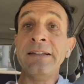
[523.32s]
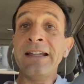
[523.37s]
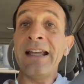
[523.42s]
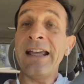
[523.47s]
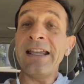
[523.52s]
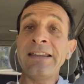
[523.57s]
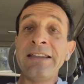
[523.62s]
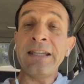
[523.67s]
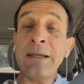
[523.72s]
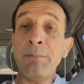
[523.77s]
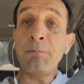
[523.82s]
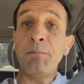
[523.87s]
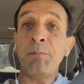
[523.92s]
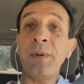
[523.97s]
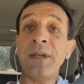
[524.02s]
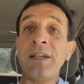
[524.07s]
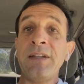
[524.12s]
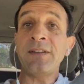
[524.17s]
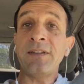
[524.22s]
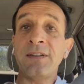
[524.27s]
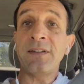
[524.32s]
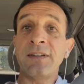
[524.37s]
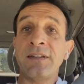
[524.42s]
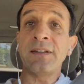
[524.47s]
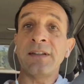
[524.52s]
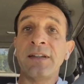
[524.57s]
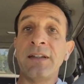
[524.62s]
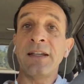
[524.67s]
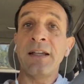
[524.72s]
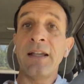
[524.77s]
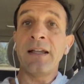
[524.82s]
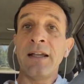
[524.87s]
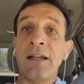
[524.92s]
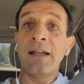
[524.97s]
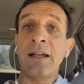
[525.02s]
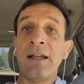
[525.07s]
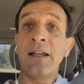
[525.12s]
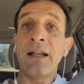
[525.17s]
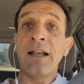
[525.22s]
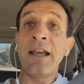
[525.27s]
a deep peace,
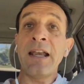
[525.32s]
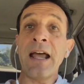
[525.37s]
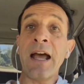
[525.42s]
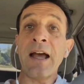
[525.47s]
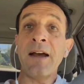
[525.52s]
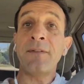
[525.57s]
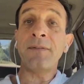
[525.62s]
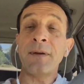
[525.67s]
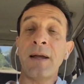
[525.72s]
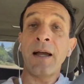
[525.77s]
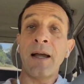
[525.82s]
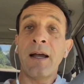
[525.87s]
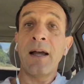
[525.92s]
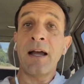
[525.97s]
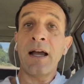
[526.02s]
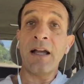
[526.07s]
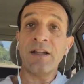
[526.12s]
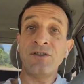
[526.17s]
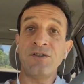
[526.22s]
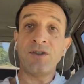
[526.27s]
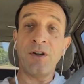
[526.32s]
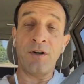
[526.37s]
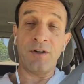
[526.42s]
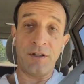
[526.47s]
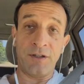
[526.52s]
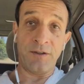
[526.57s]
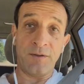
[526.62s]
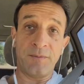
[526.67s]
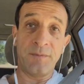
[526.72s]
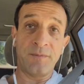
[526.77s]
love, and joy.